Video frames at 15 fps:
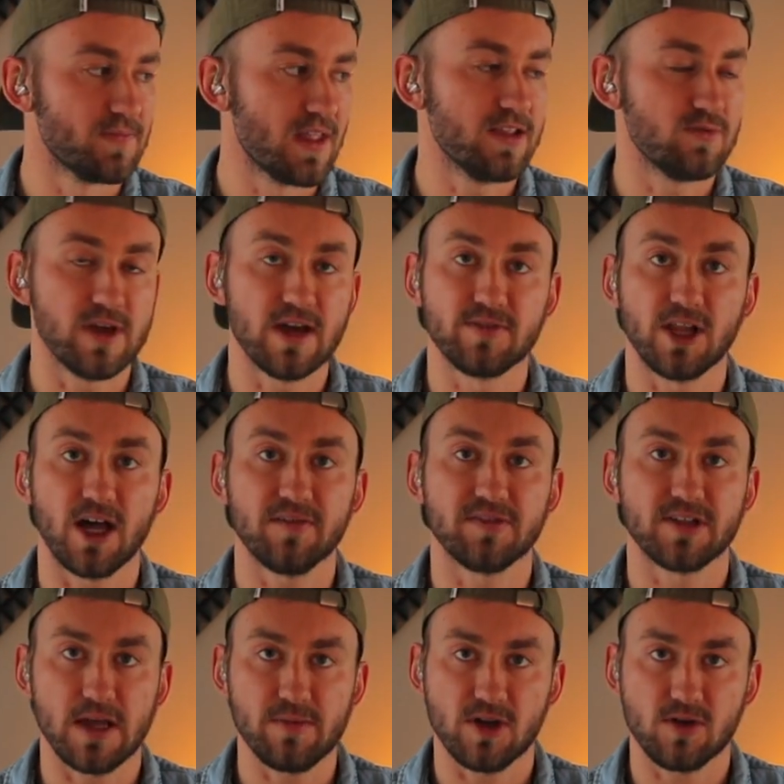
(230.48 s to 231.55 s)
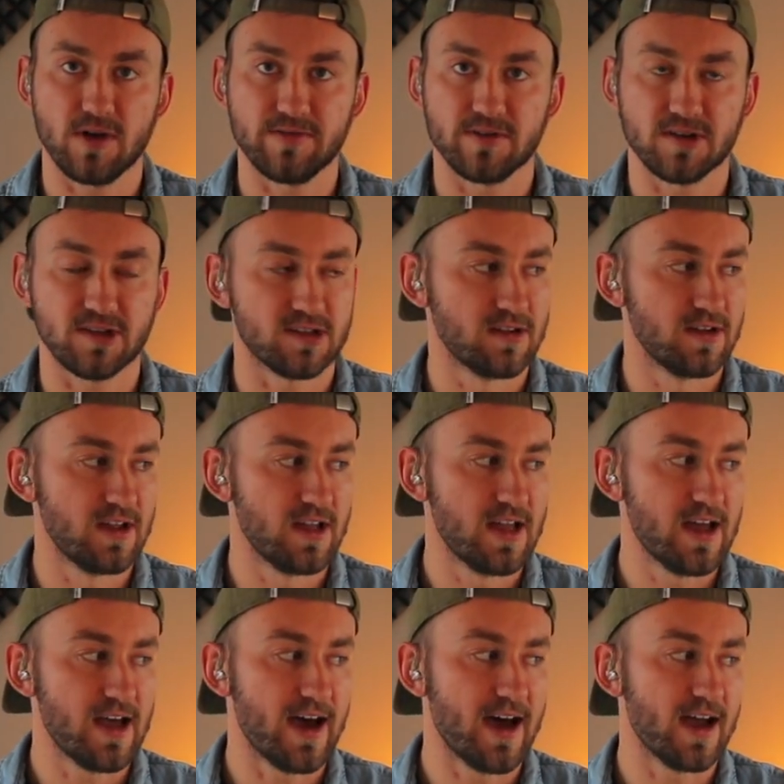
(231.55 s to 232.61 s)
we have a lot of semiquavers,
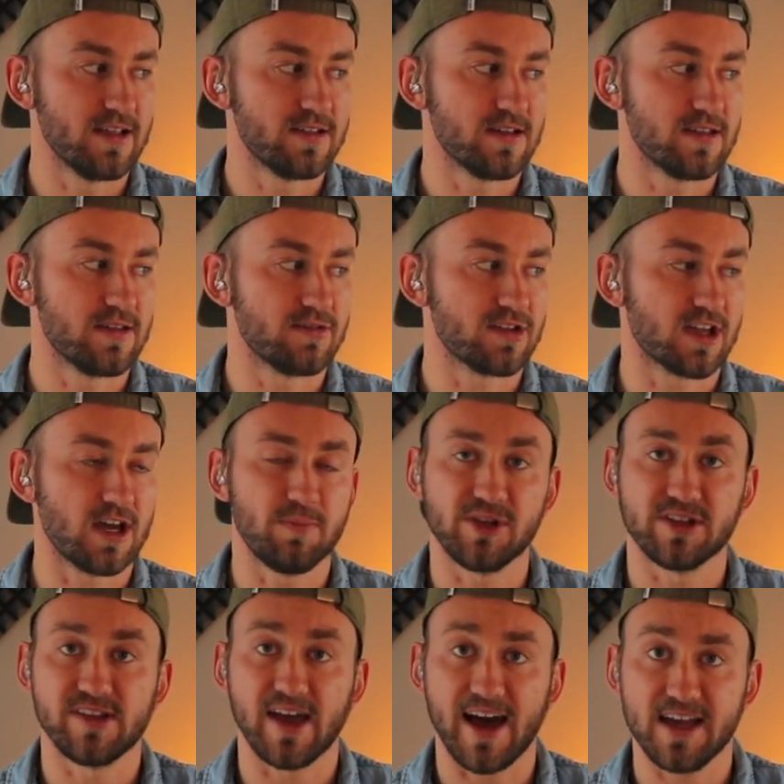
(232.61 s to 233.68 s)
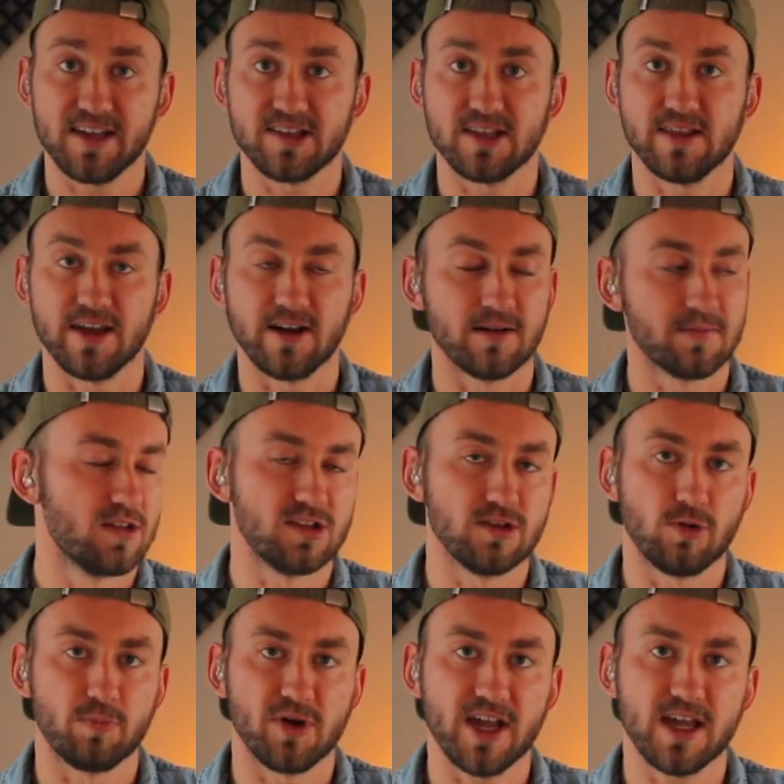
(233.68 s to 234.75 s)
and there's a couple of ties in there. So we'll
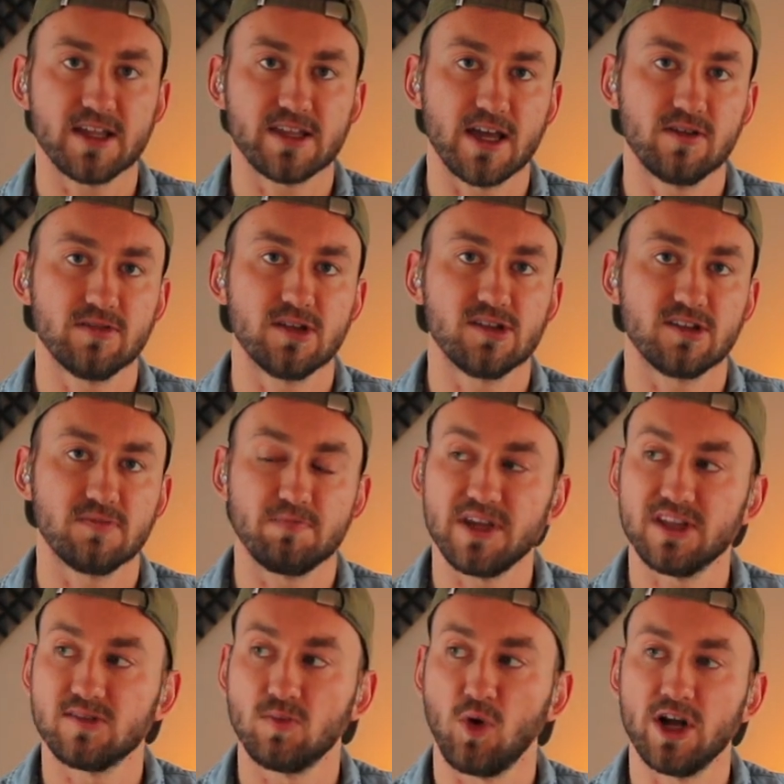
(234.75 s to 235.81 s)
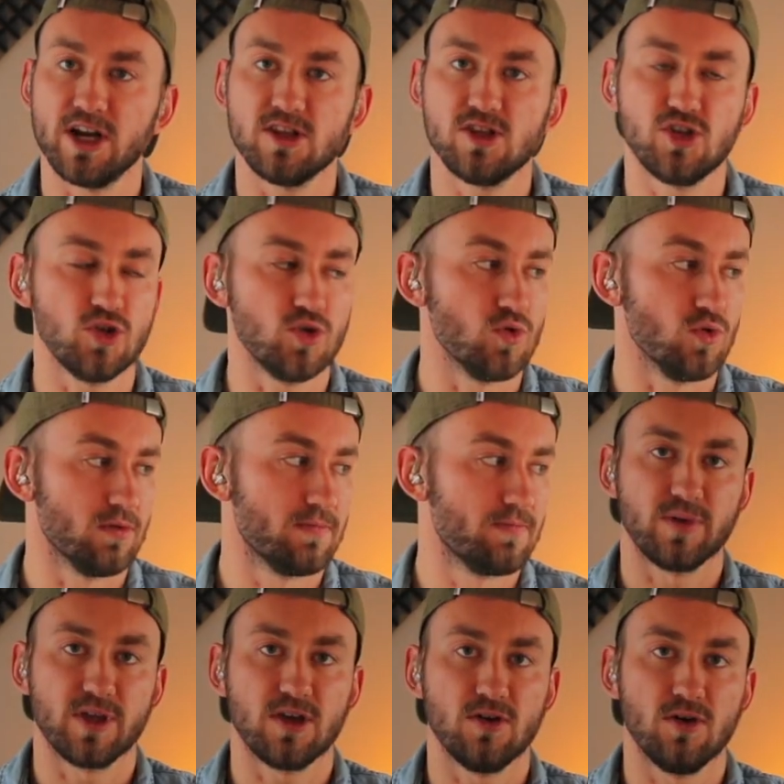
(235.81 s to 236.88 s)
break it down to just beats 1 and 2. We
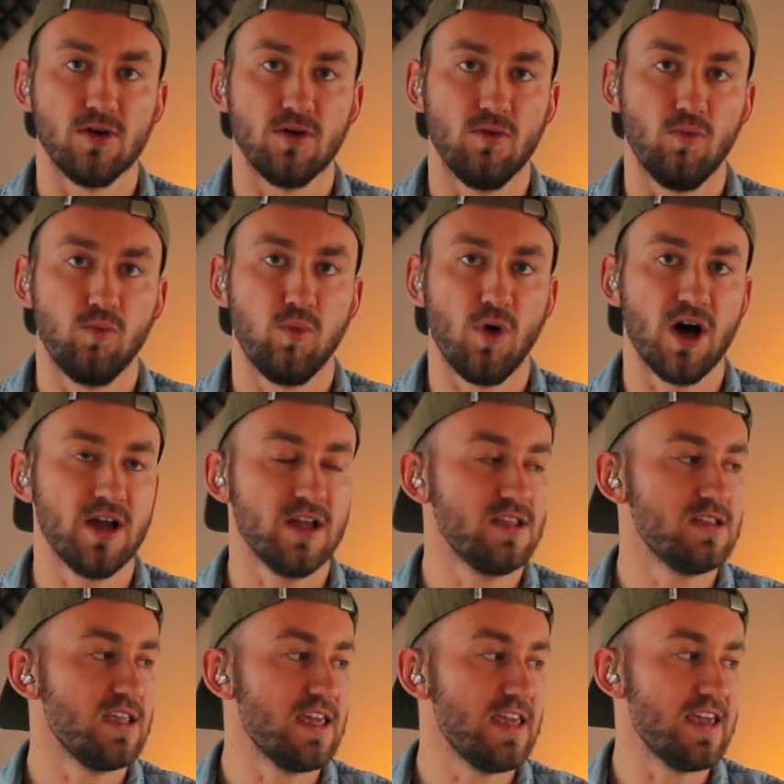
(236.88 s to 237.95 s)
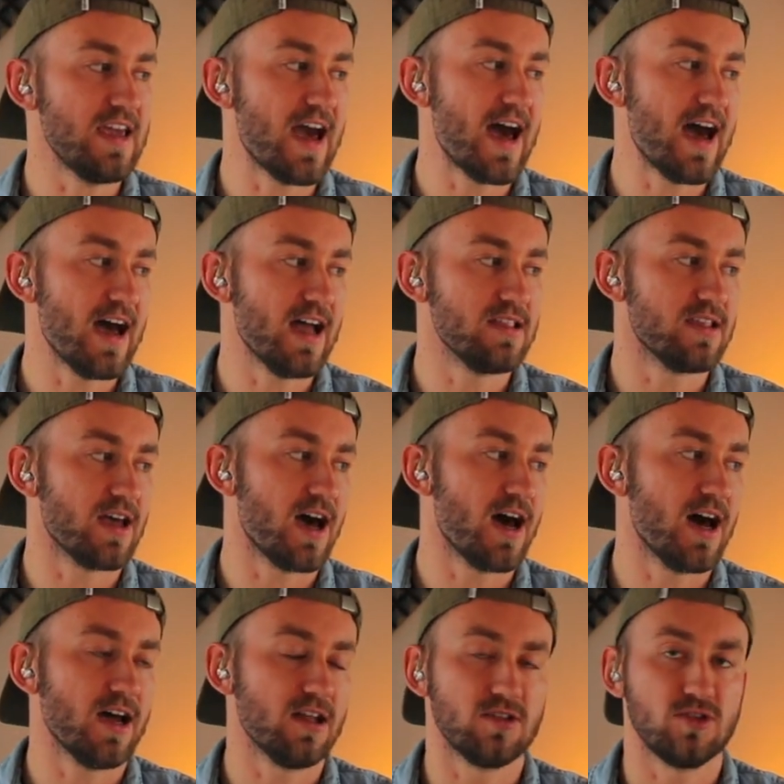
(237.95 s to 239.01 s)
go 1E and
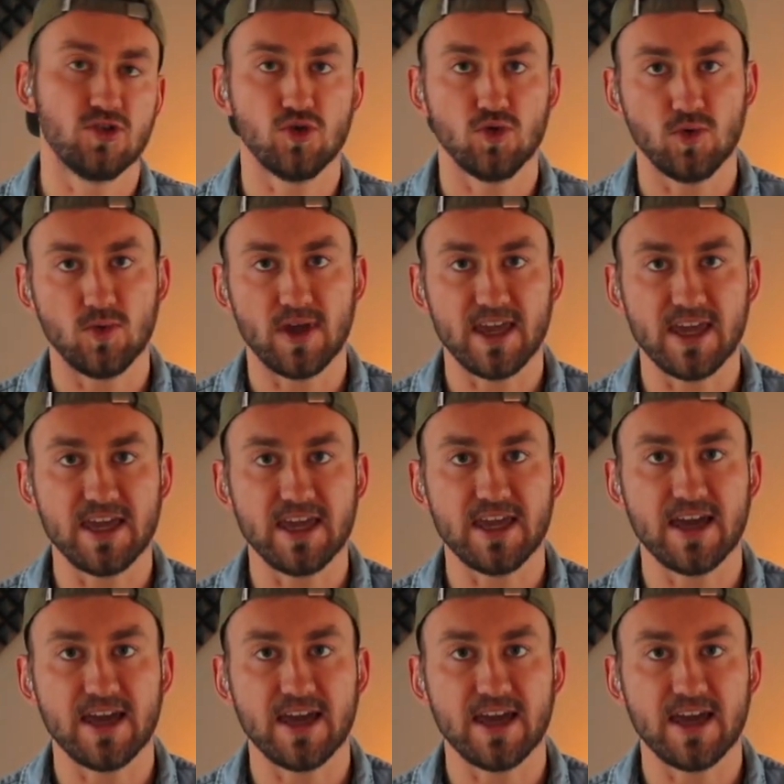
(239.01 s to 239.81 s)
A to E